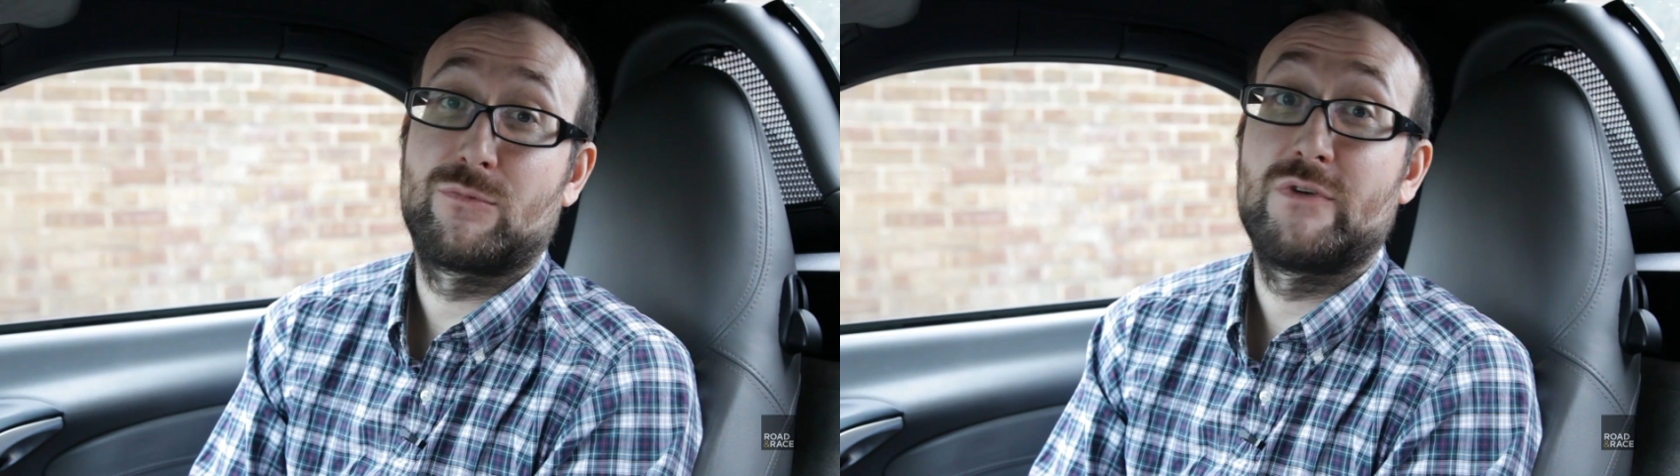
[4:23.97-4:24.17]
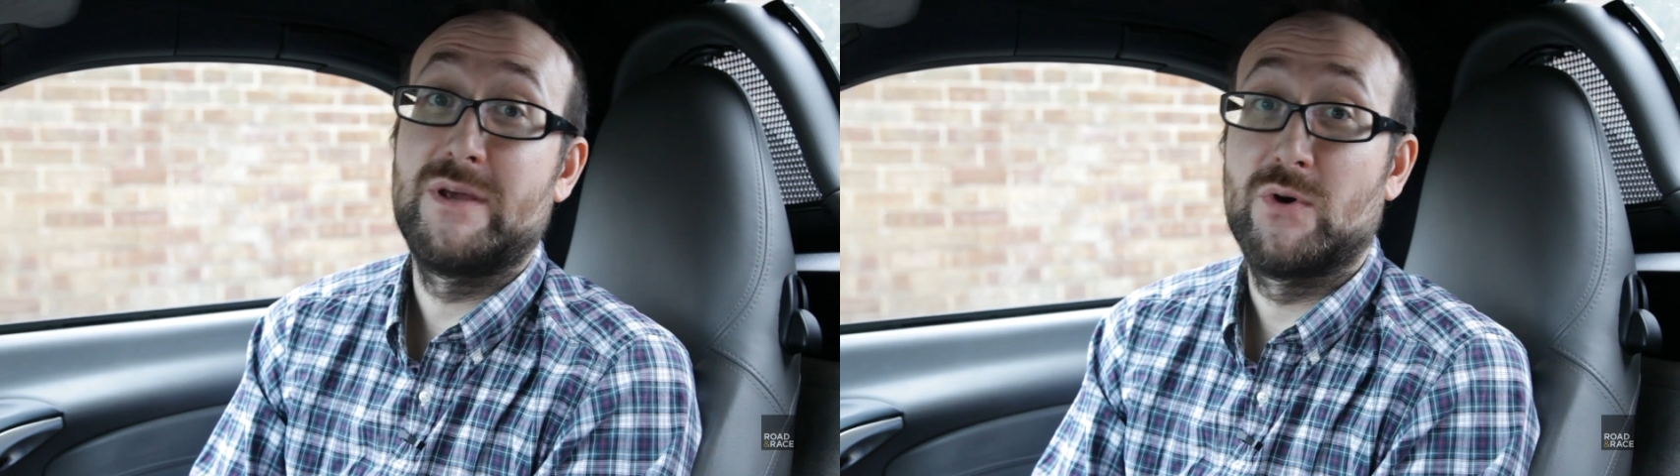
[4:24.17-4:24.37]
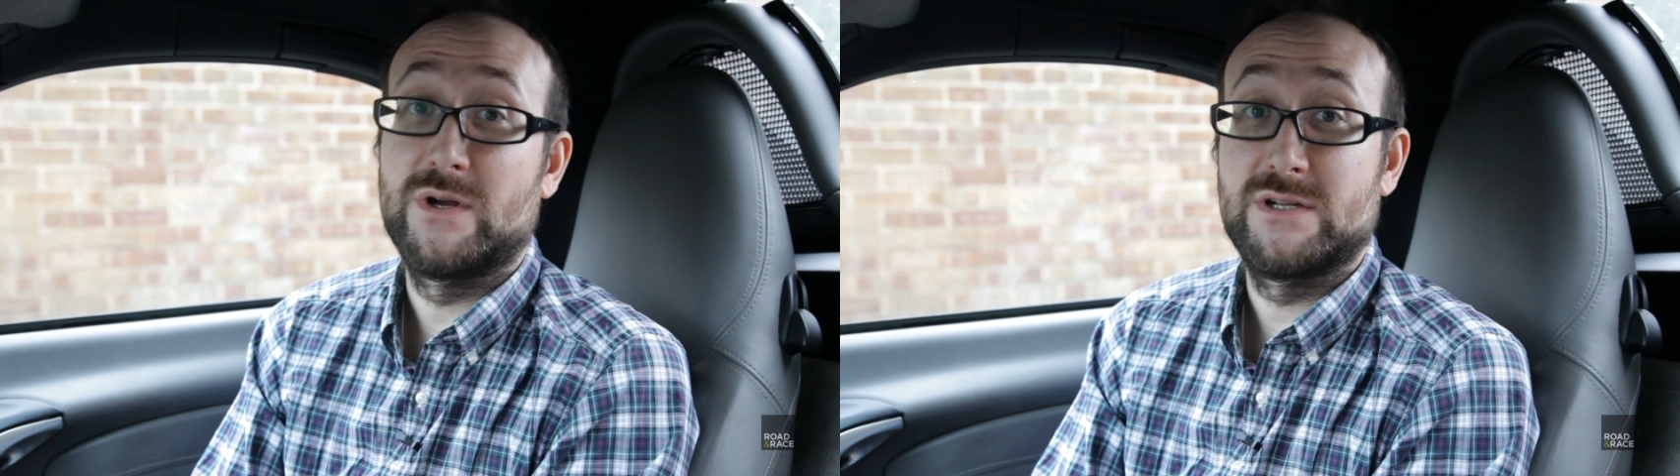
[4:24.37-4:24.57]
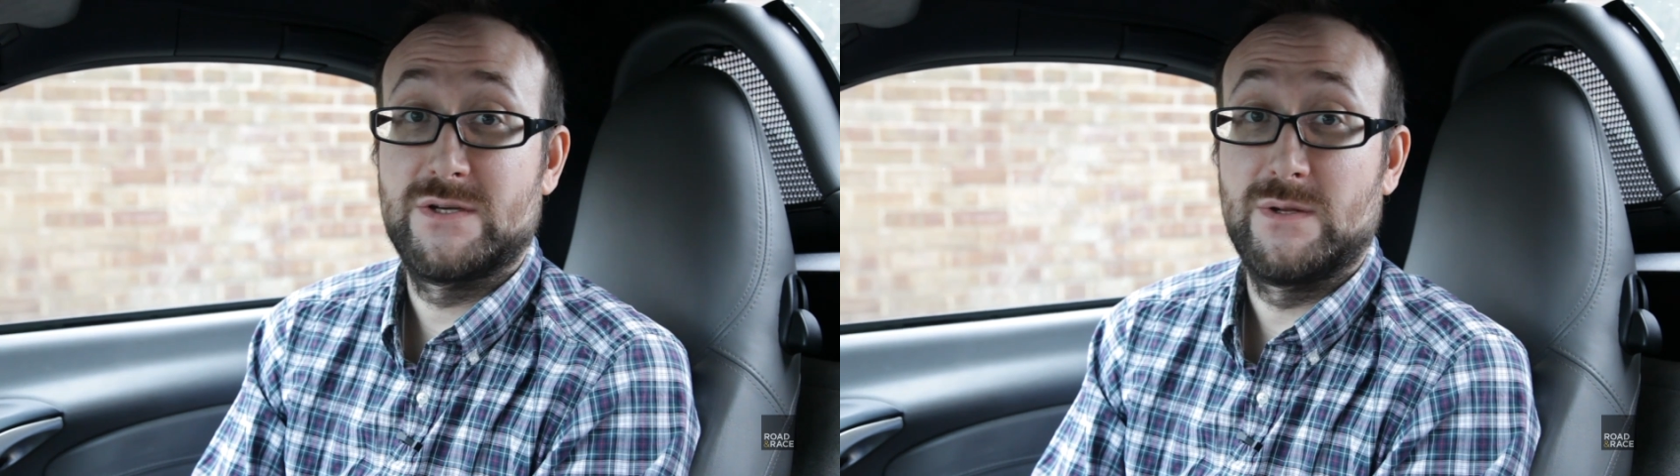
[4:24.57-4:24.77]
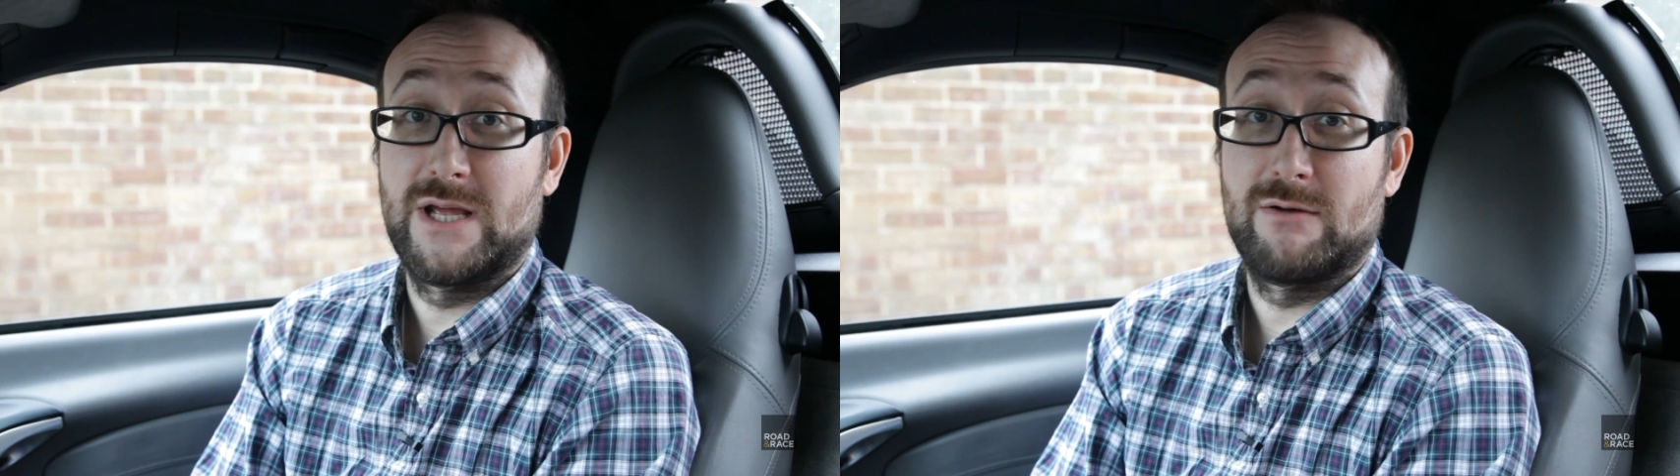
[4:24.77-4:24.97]

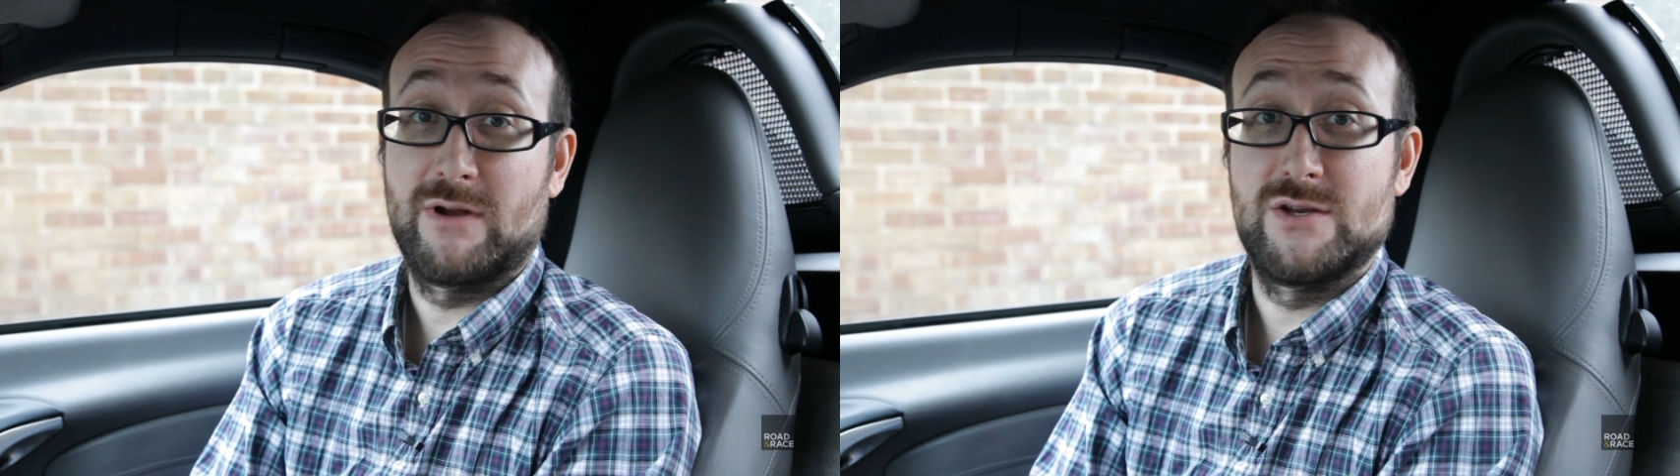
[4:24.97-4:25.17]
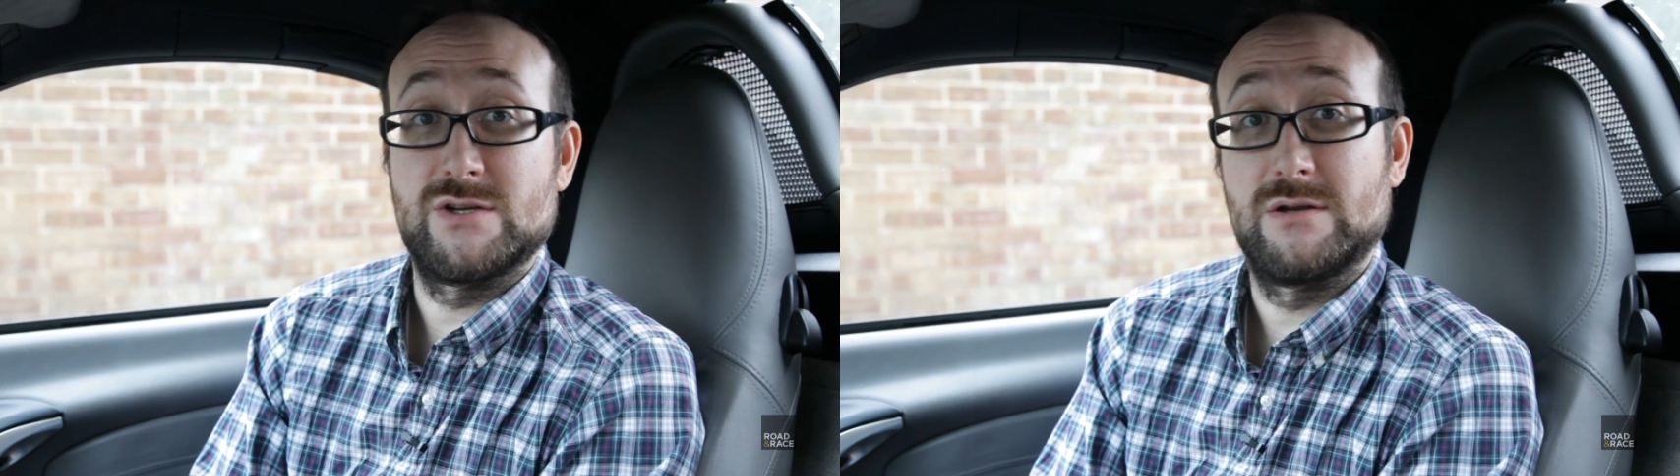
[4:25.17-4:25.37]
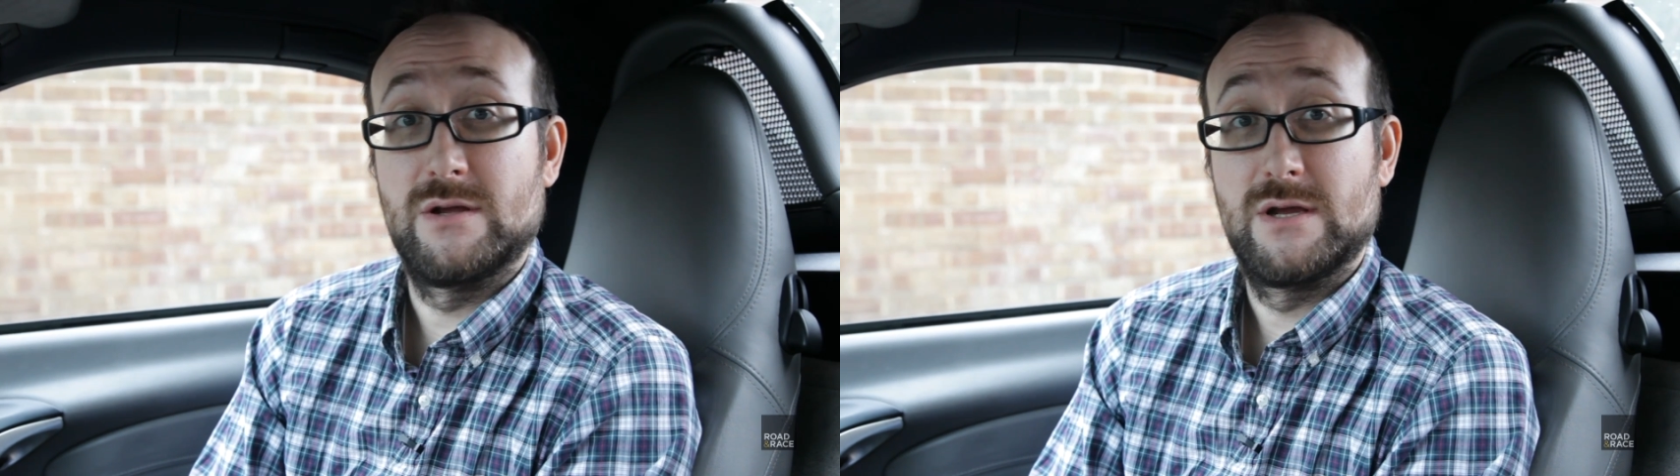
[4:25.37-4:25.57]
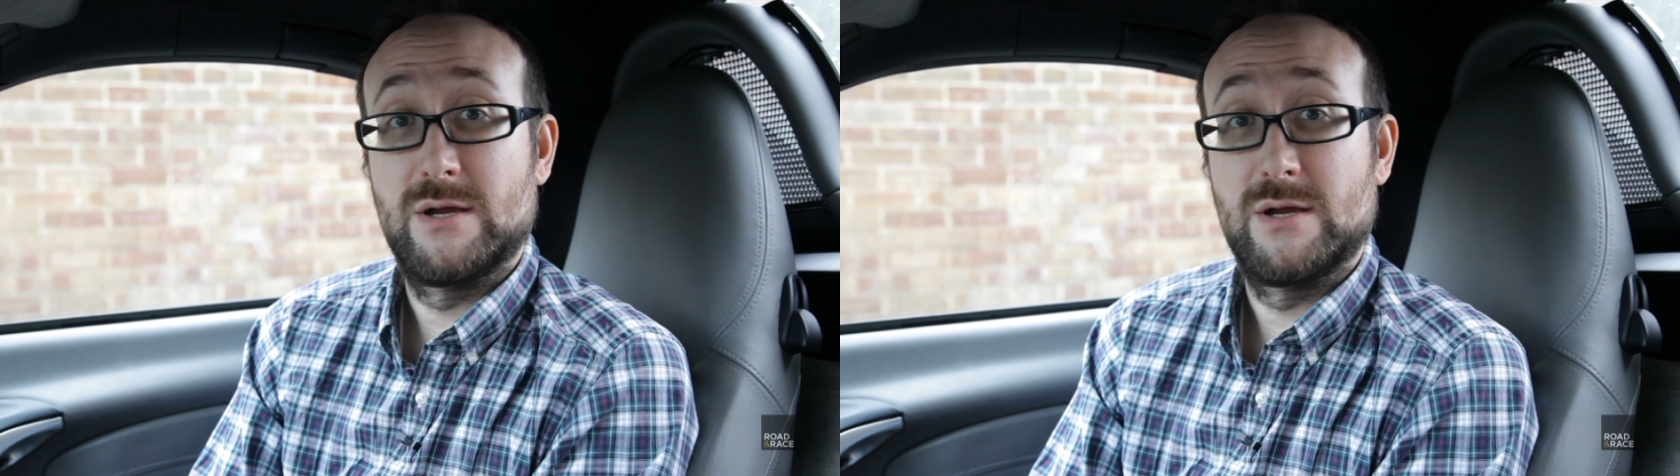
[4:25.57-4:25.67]
3.2 litre engine